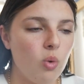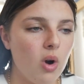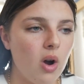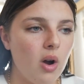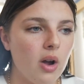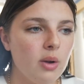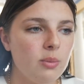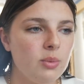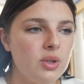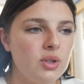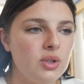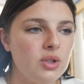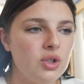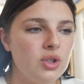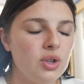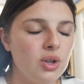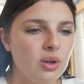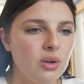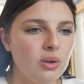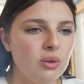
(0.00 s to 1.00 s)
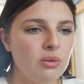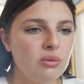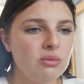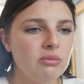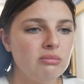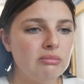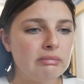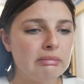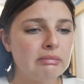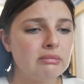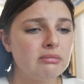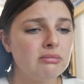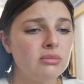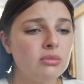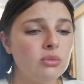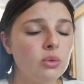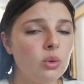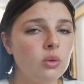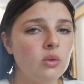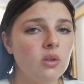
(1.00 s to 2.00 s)
I would do
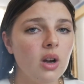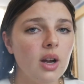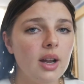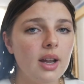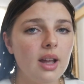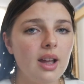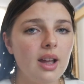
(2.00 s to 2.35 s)
all right